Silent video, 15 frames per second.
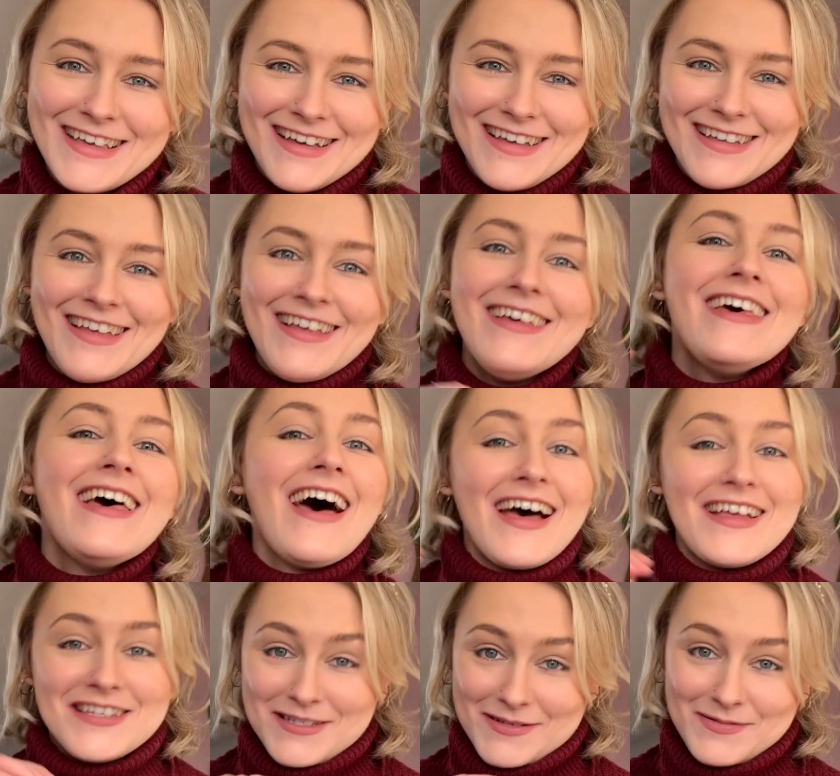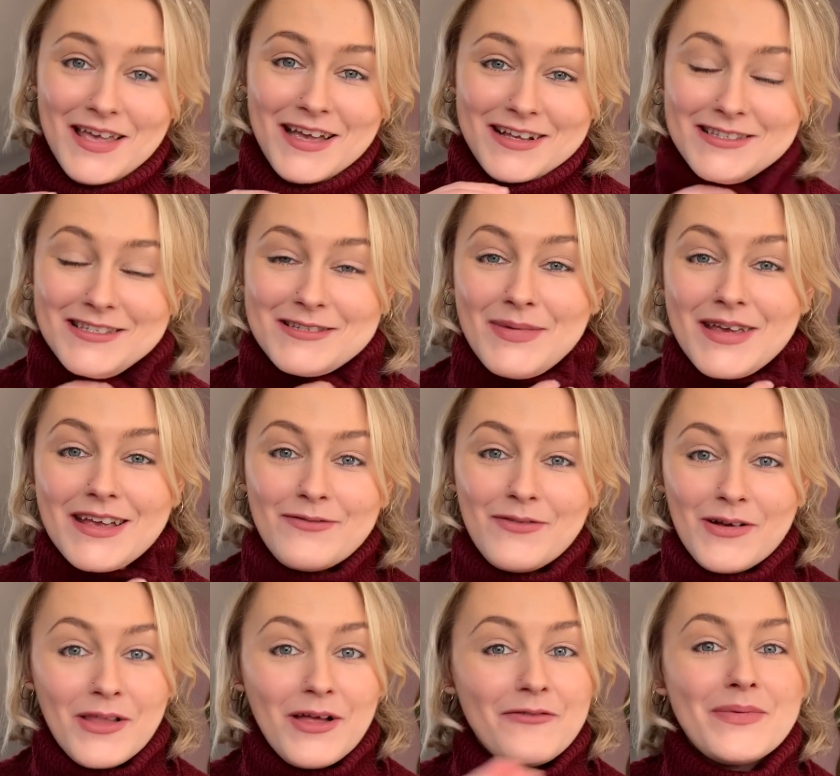I can speak for
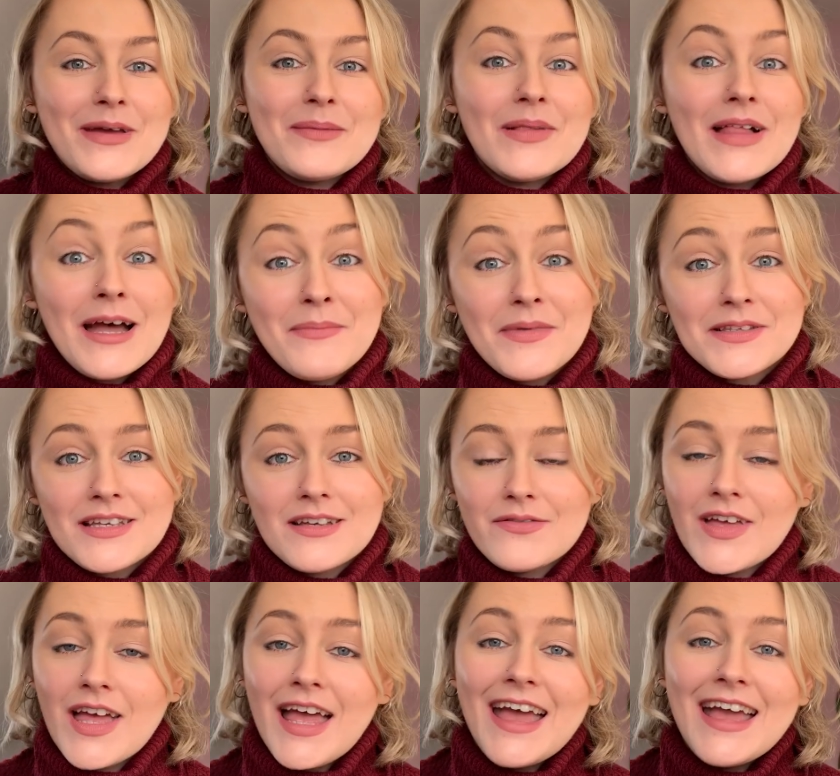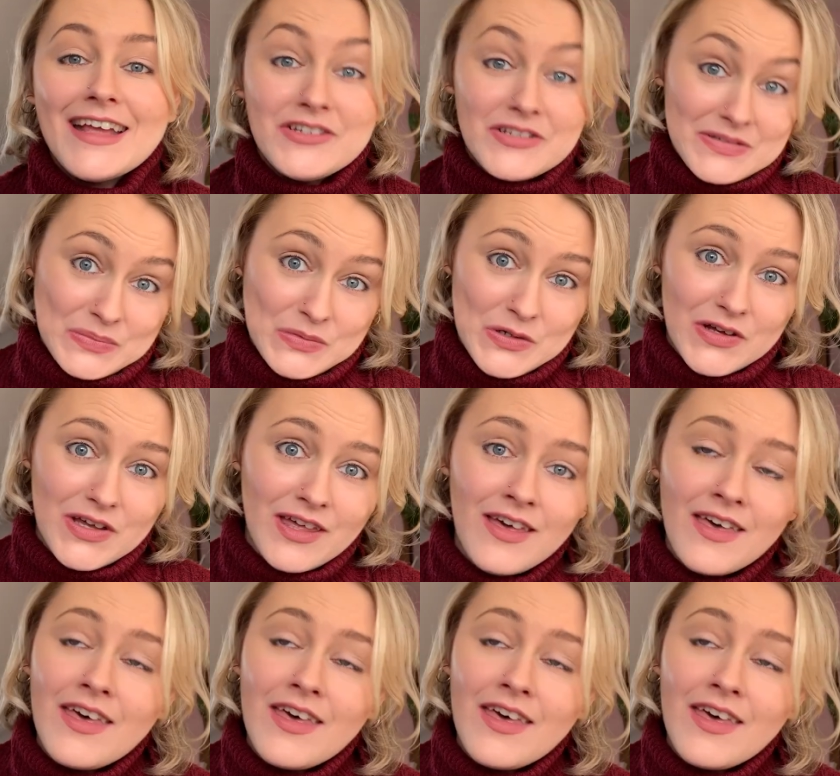a lot of people and myself. It doesn't work.